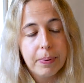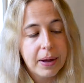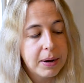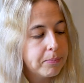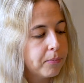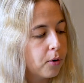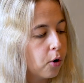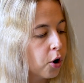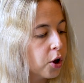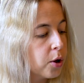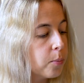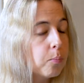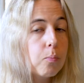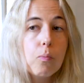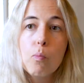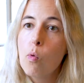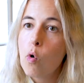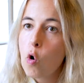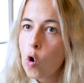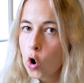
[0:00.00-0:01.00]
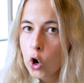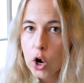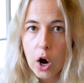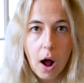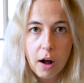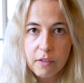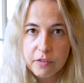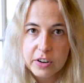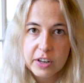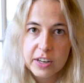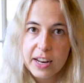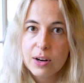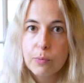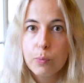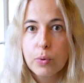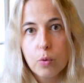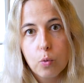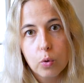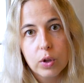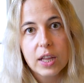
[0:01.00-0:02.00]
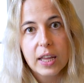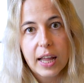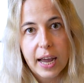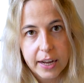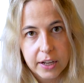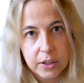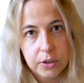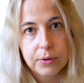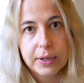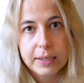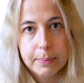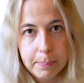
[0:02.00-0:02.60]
bed boy more often than we would like to